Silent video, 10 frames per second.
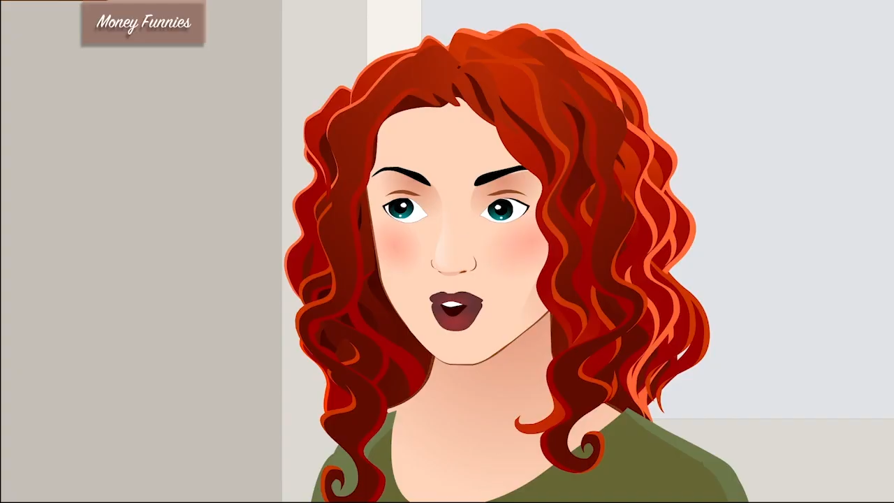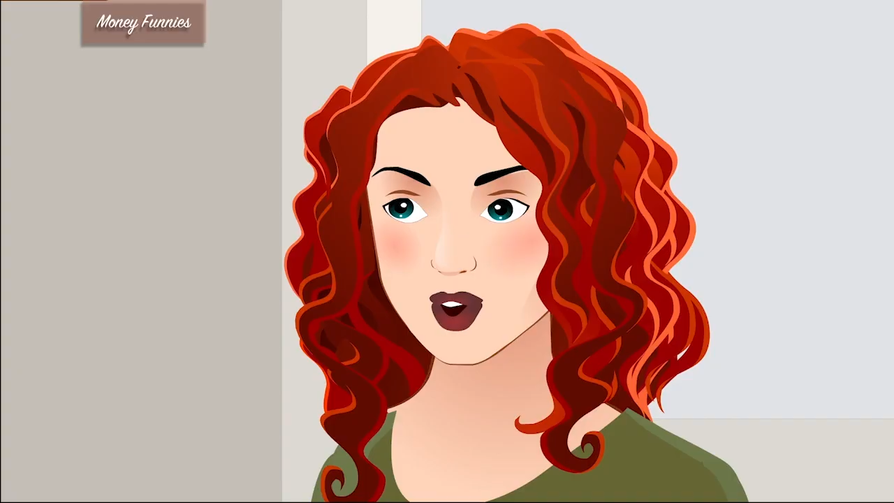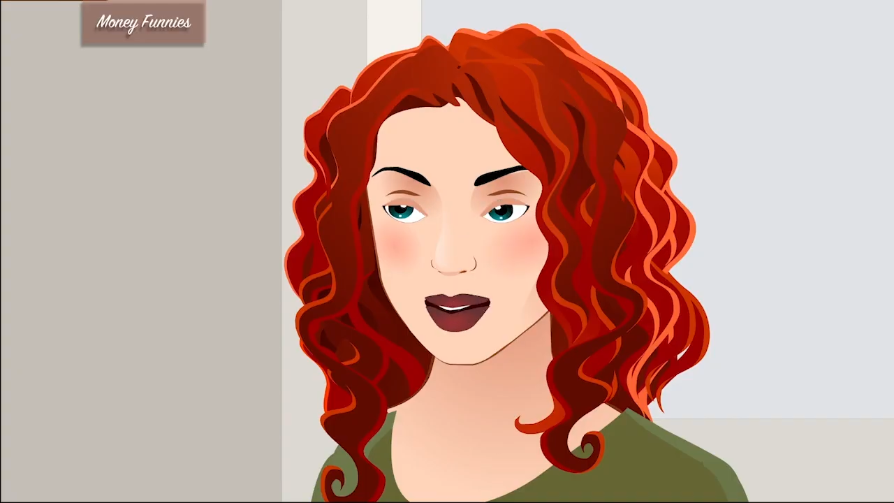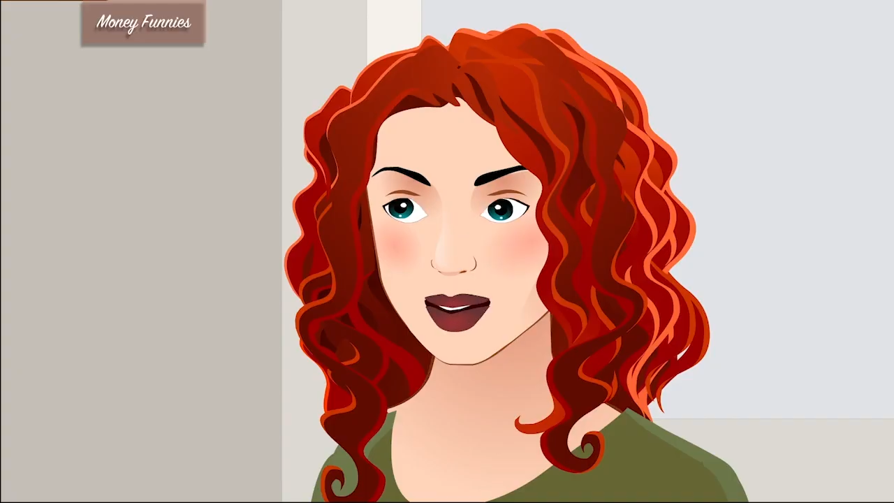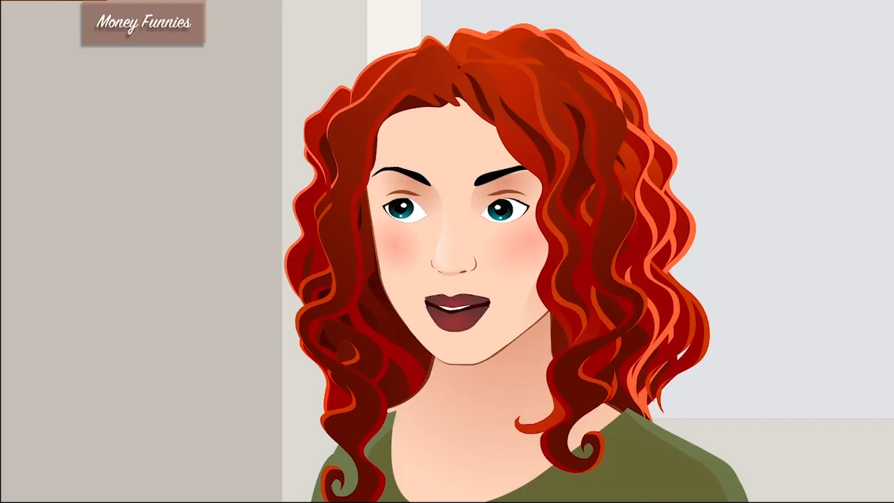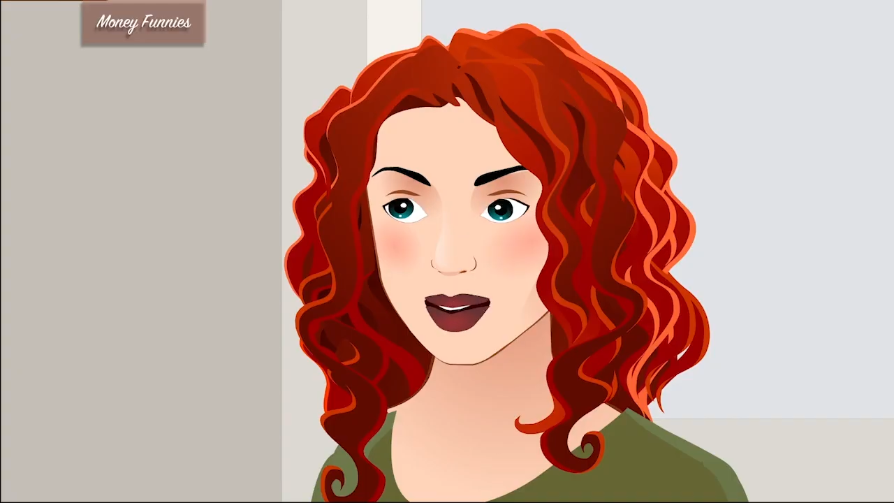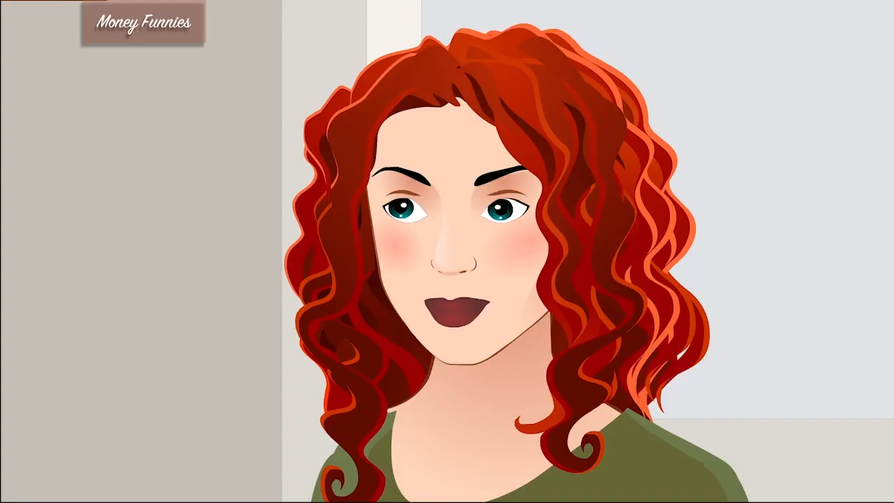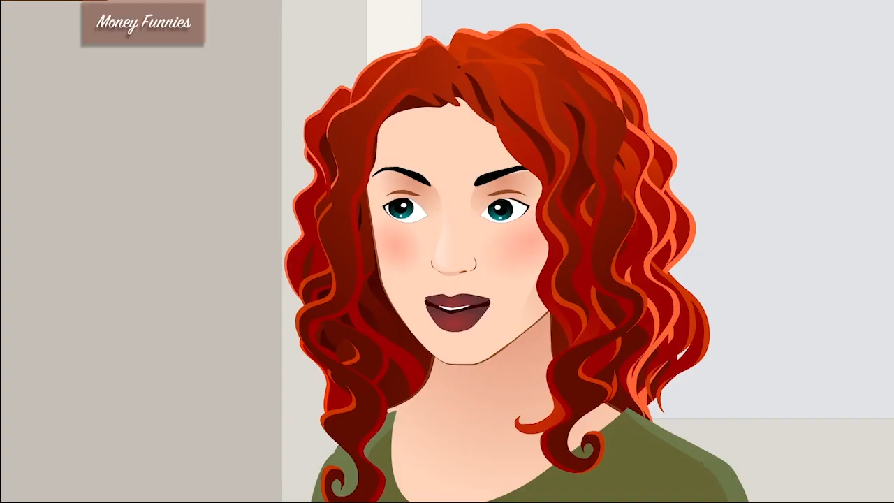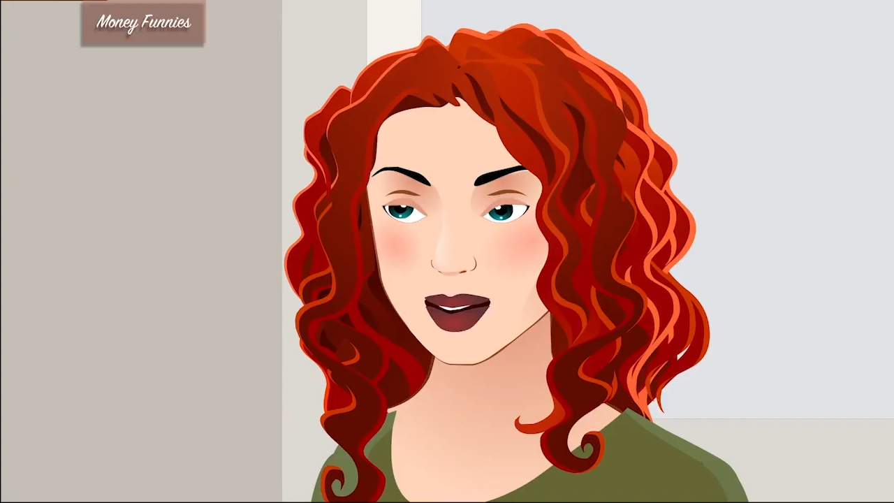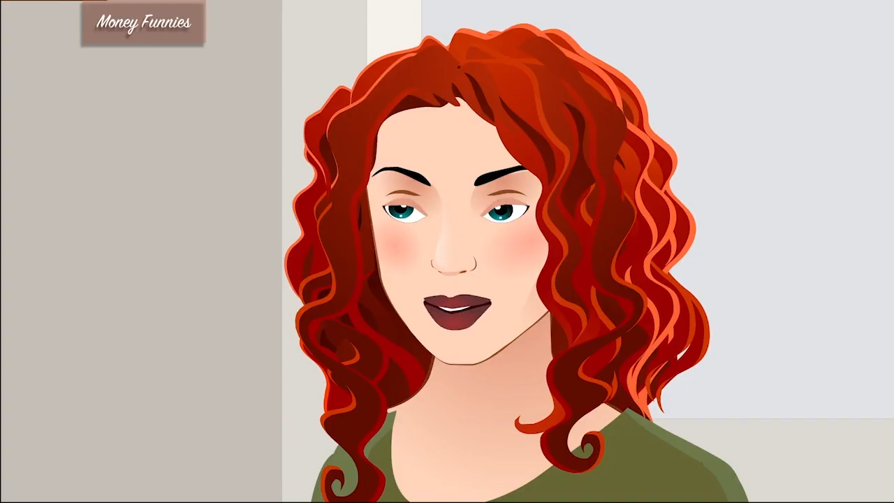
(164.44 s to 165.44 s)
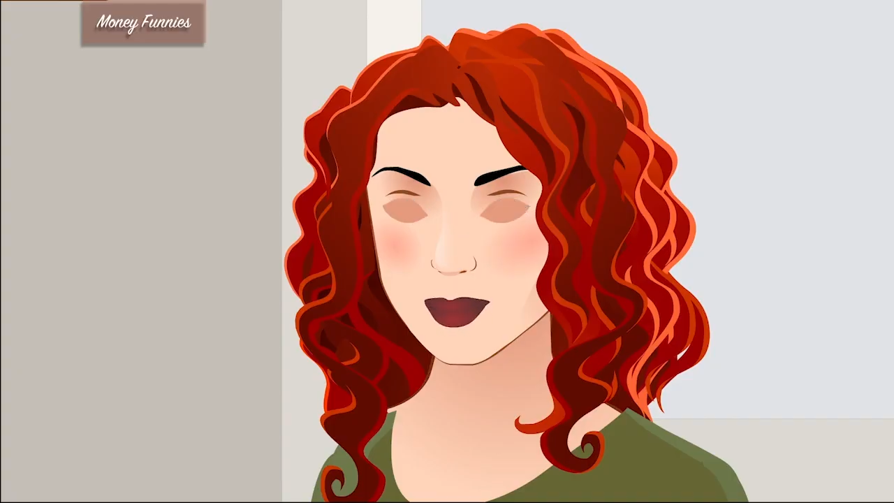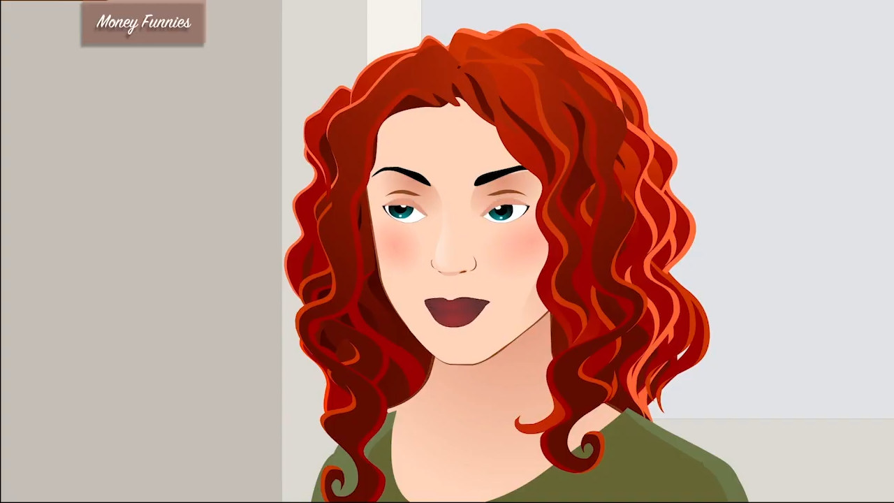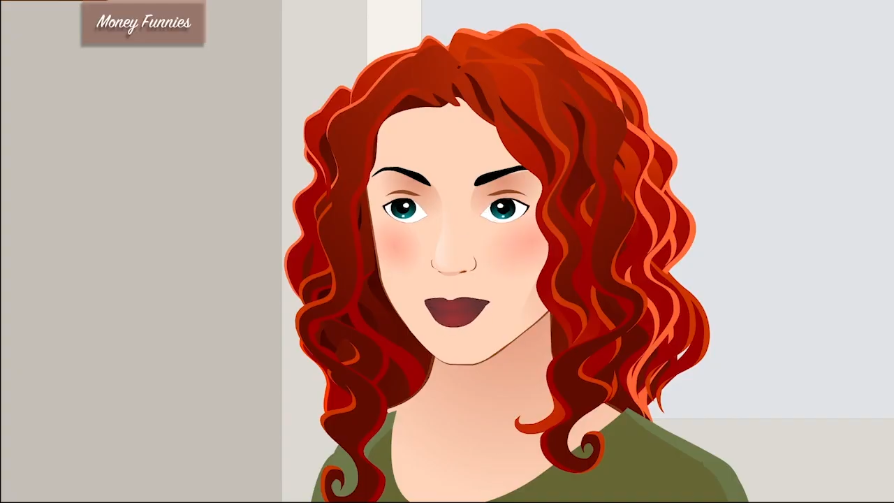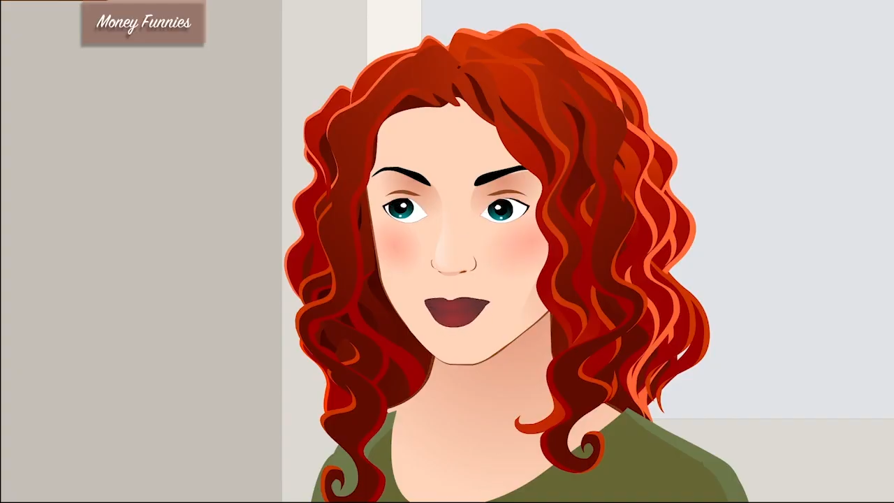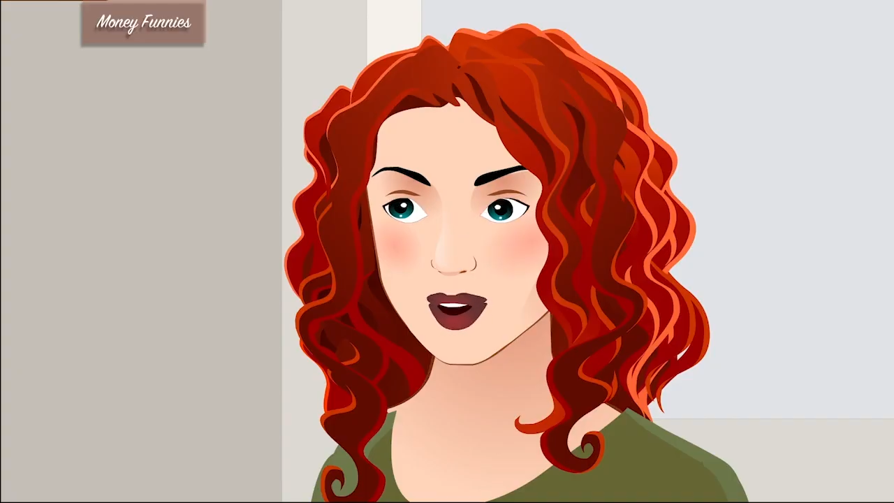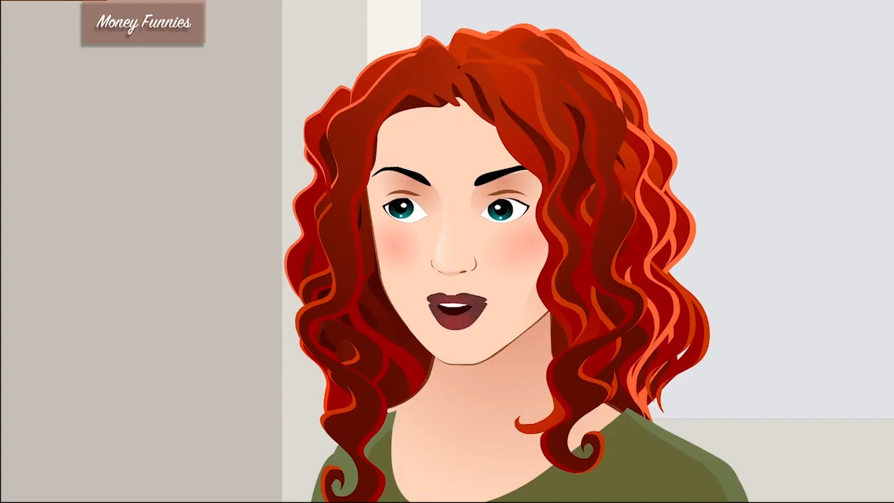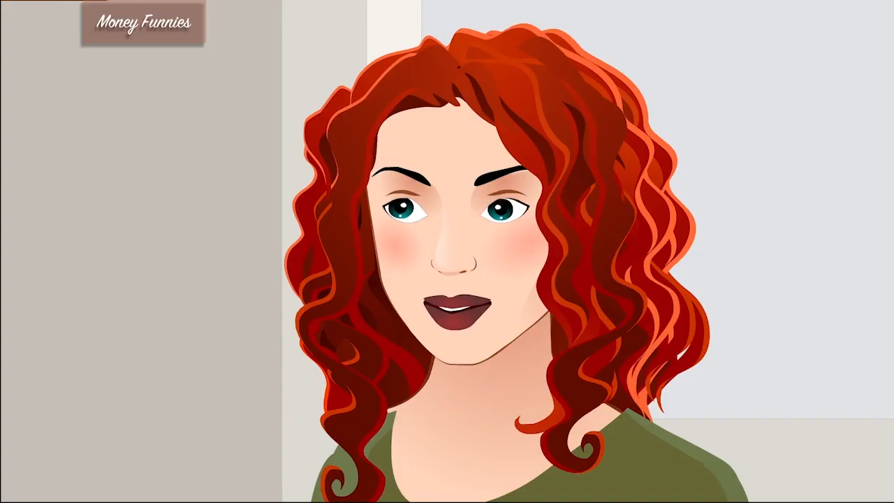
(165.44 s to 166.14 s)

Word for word: Okay, and